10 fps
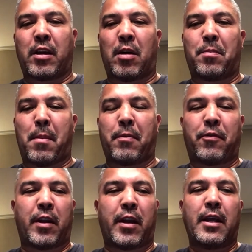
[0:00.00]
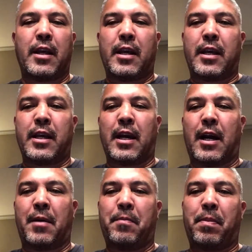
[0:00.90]
They call him Papa Fred. They
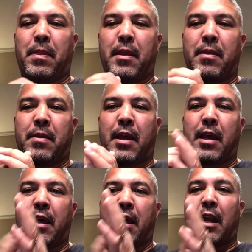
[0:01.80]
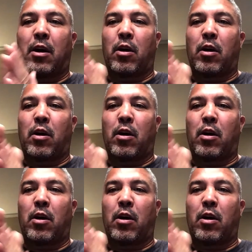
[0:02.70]
had